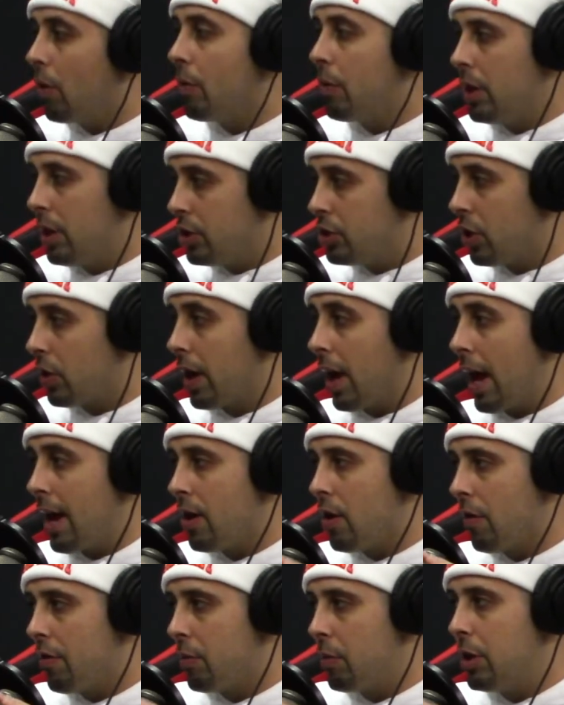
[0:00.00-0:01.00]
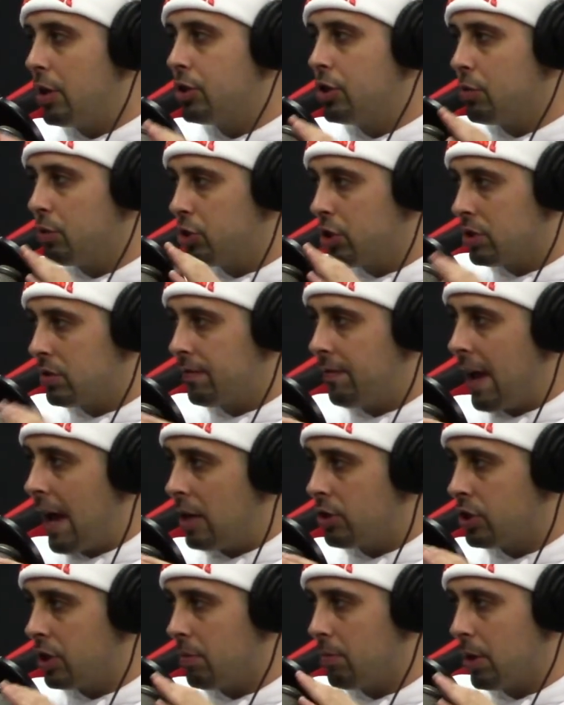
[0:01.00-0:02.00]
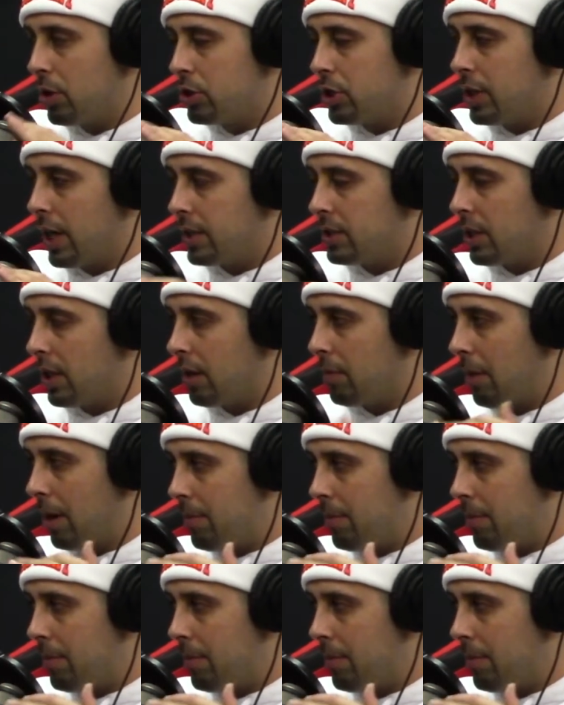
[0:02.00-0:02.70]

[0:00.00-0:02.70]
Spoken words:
The religion. Okay, I didn't know if the religion was just fashion merchandise thing. My